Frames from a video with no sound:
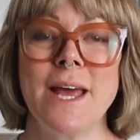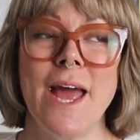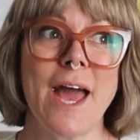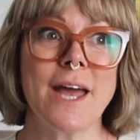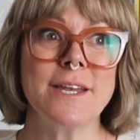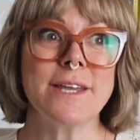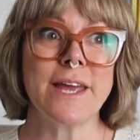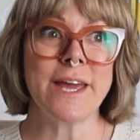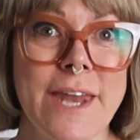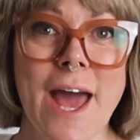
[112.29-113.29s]
and
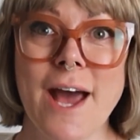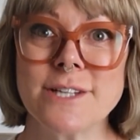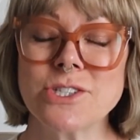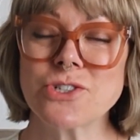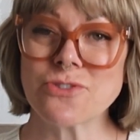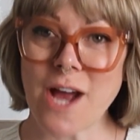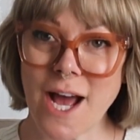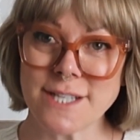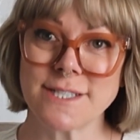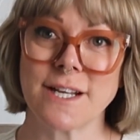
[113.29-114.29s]
it has
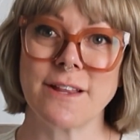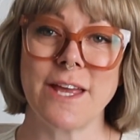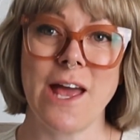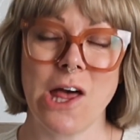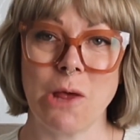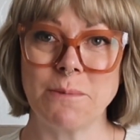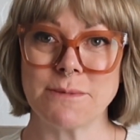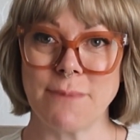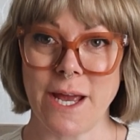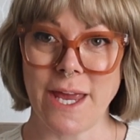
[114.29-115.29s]
drastically helped
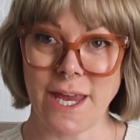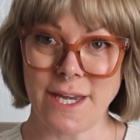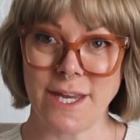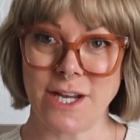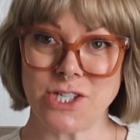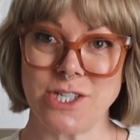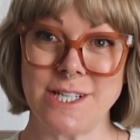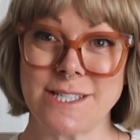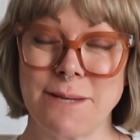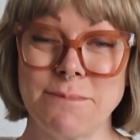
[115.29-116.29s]
my
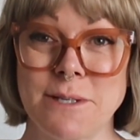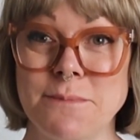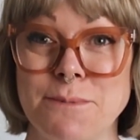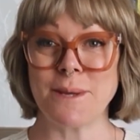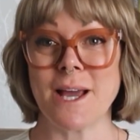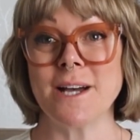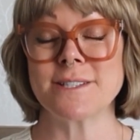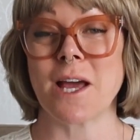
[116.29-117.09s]
ADHD symptoms because